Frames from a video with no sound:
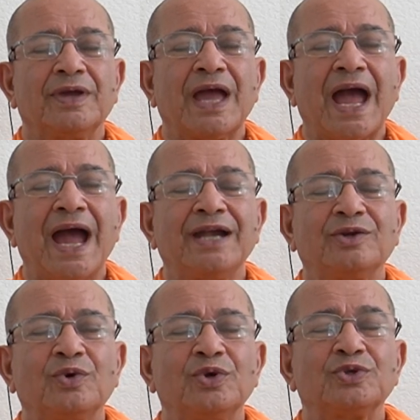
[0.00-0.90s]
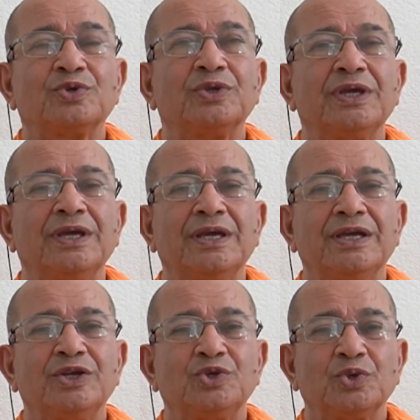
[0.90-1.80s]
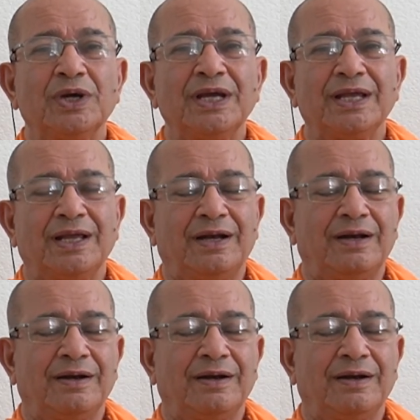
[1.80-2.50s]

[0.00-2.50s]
Ant goes to the sugar hill,